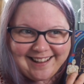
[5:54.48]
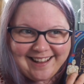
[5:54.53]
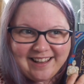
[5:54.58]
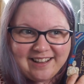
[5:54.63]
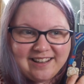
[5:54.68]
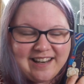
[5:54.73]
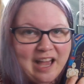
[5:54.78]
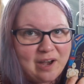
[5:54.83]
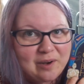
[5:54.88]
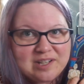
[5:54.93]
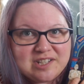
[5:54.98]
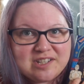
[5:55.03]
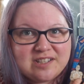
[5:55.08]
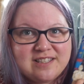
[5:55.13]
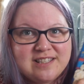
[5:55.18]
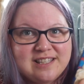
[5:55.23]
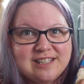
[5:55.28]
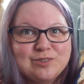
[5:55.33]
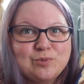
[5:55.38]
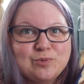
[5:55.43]
now I
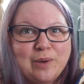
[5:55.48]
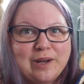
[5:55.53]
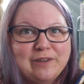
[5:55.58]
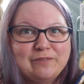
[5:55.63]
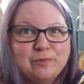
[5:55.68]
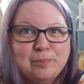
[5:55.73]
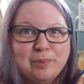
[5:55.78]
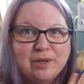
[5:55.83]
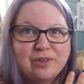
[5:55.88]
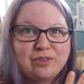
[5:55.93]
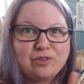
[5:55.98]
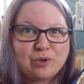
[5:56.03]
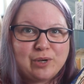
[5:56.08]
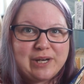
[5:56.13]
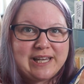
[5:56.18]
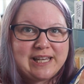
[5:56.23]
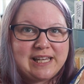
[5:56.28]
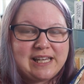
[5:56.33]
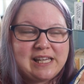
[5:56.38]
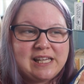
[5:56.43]
just need to wait for book
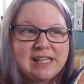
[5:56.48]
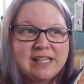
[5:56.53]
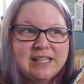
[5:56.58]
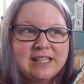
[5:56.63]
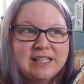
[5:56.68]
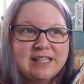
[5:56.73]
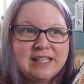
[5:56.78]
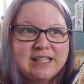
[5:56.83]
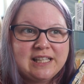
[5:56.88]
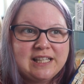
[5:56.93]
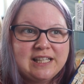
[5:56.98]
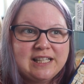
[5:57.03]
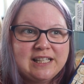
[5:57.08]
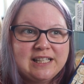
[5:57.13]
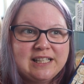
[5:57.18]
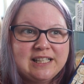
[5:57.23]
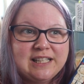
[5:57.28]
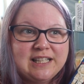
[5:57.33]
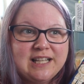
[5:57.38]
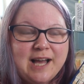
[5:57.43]
three
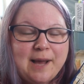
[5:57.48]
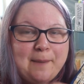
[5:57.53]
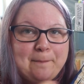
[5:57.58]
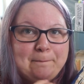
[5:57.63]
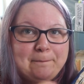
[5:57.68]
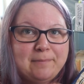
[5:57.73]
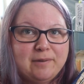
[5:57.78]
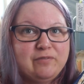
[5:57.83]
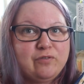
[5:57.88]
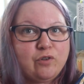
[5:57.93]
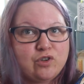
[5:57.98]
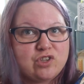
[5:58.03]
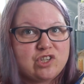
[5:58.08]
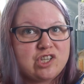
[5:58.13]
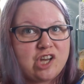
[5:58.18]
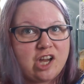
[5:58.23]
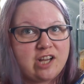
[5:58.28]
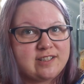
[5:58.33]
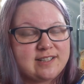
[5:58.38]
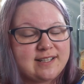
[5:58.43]
before
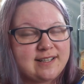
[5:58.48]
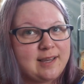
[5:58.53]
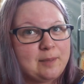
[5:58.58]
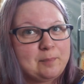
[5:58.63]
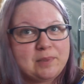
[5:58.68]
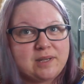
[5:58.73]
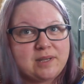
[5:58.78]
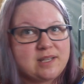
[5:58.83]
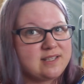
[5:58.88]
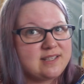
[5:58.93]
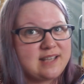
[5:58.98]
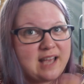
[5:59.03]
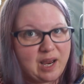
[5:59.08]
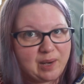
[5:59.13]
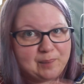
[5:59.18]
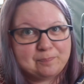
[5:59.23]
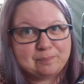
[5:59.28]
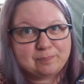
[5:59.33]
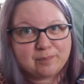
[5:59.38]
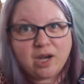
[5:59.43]
starting them because
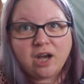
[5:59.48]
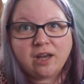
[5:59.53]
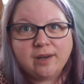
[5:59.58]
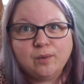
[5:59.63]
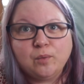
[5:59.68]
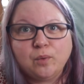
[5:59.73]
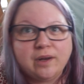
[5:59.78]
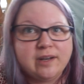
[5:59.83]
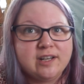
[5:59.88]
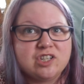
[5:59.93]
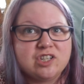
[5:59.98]
I'm gonna want to